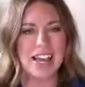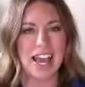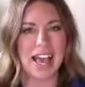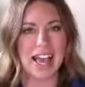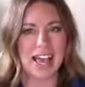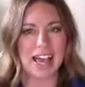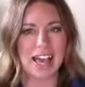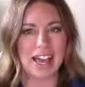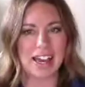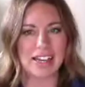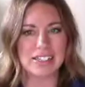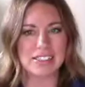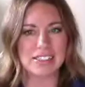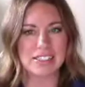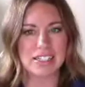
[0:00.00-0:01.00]

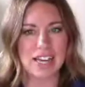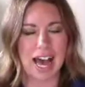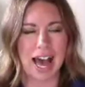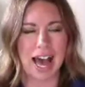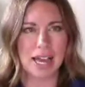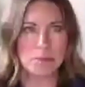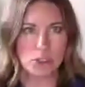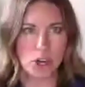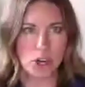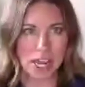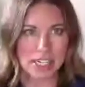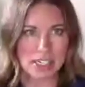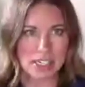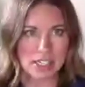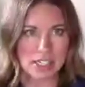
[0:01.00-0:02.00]
And I'm
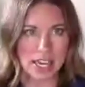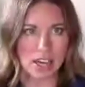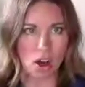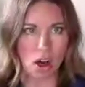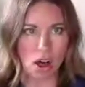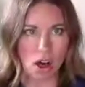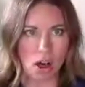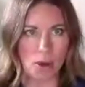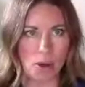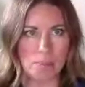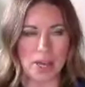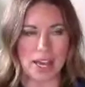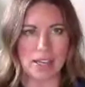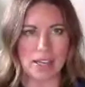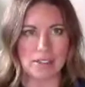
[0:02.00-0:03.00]
trying to stay
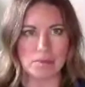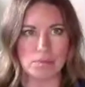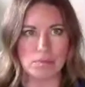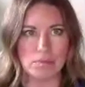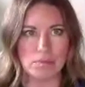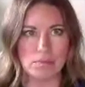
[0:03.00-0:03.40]
calm and,